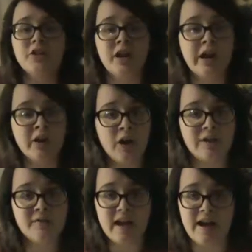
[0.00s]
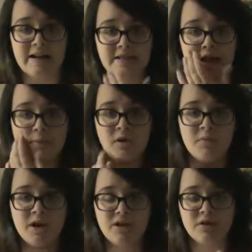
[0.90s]
it or not, all of the eyes in that
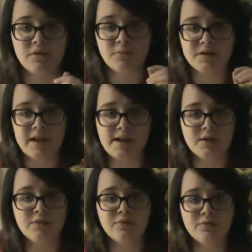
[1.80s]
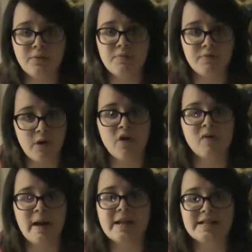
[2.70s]
bookmark were taken from
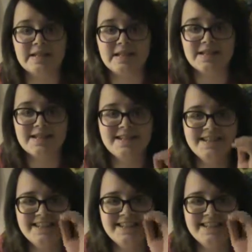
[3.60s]
Vogue magazines.